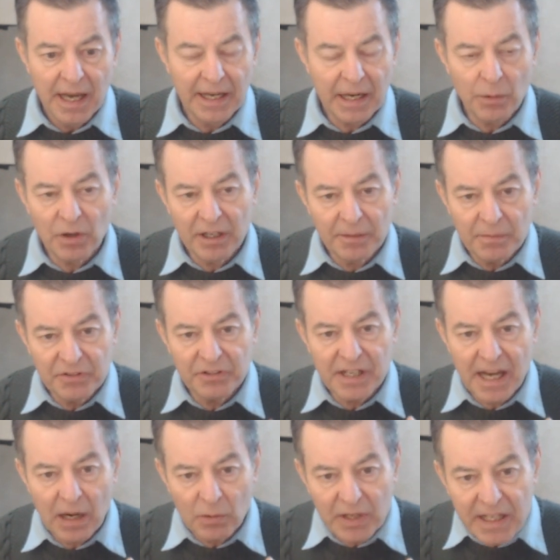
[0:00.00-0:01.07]
And I want them to see
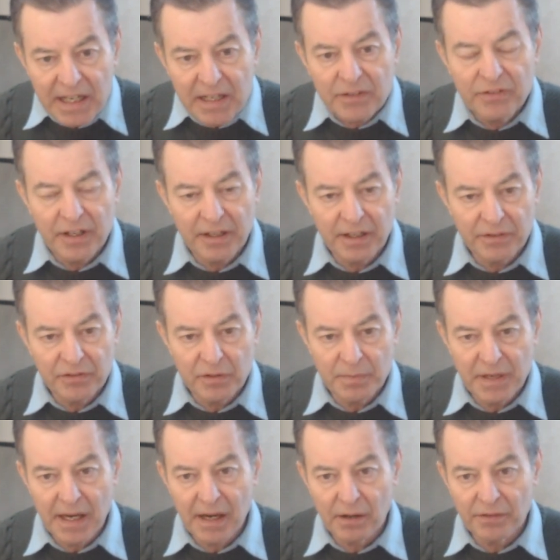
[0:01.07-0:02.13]
how easy it is to
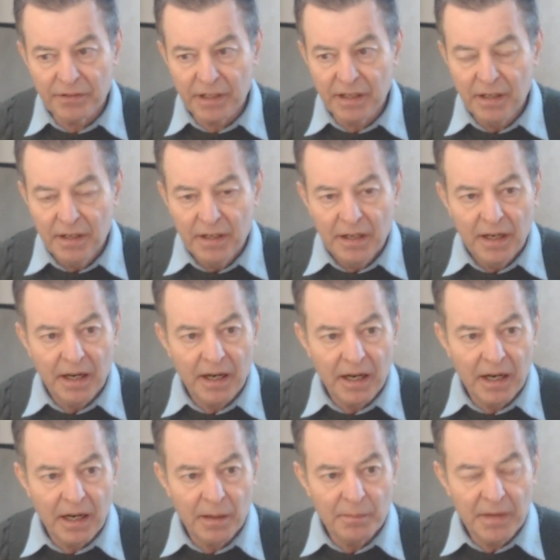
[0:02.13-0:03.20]
be healthy,
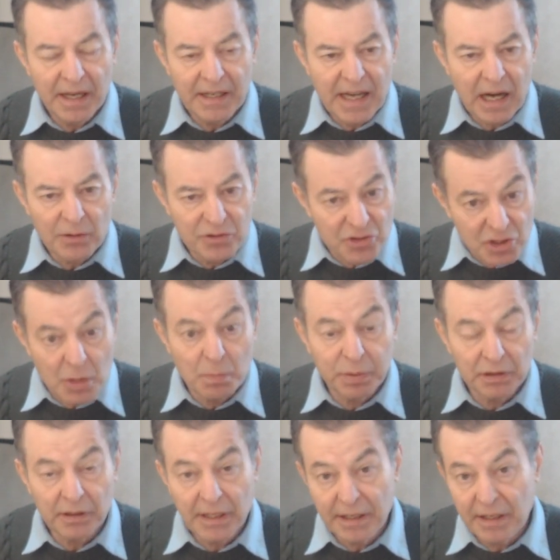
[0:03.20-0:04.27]
and how
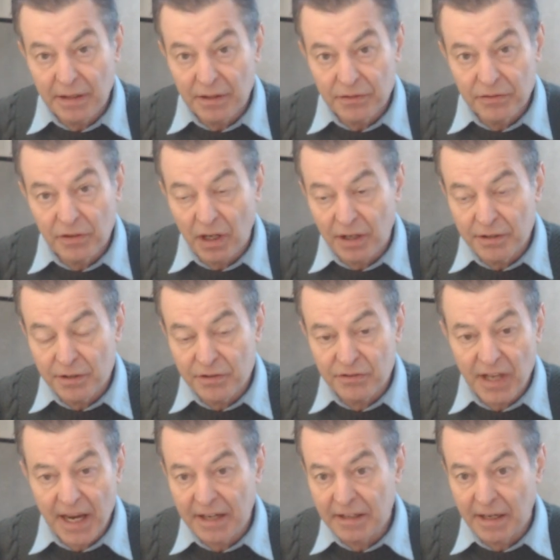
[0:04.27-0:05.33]
simple it is to
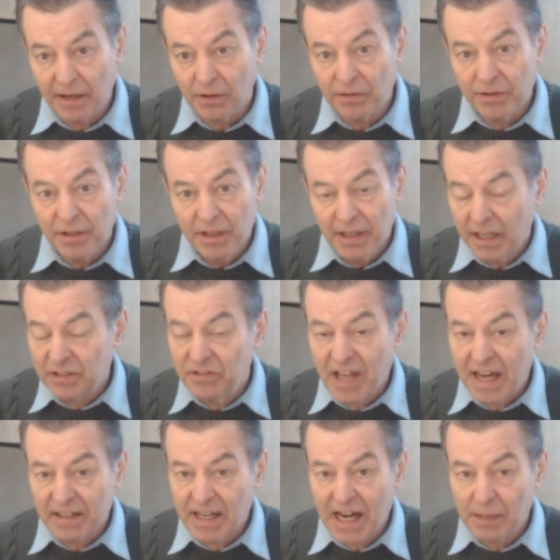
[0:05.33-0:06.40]
understand health. It's
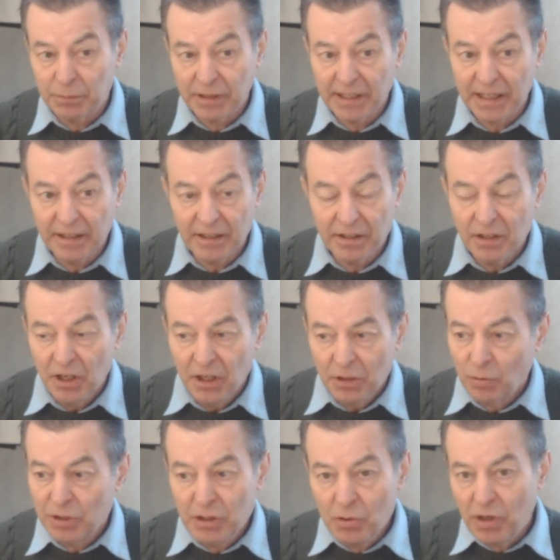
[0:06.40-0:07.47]
not complicated.
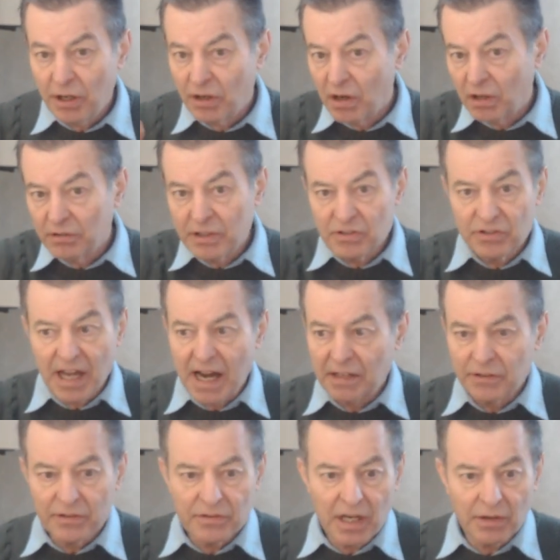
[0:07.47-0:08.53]
When you hear all these
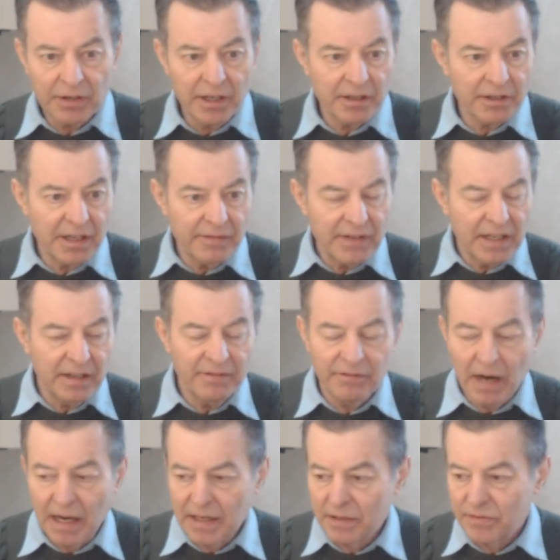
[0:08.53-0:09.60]
doctors out here giving
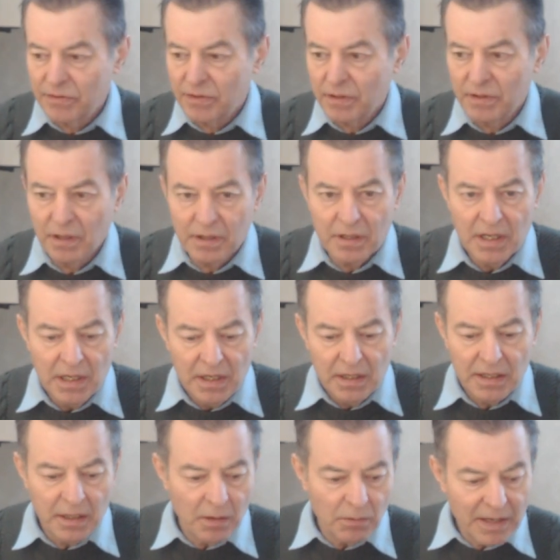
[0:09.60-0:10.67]
advice and they're,
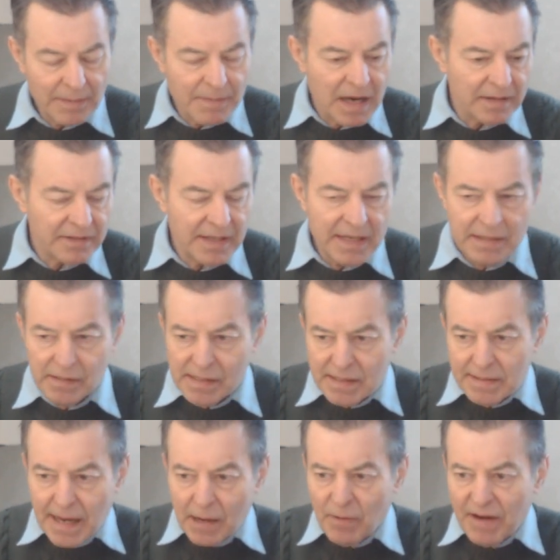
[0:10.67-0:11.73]
you know, what about this? And
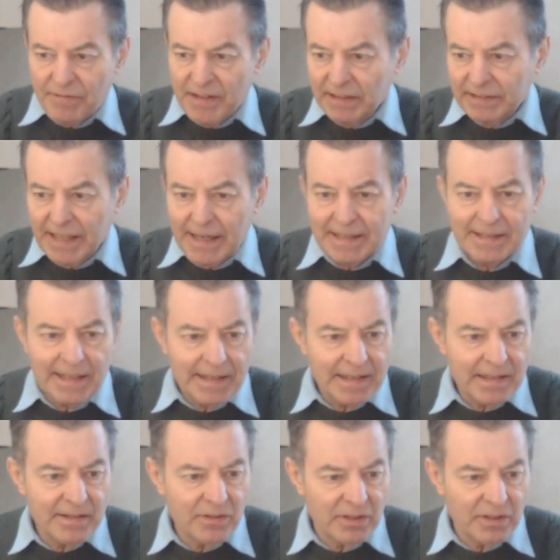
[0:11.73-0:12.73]
stay away from the lectins.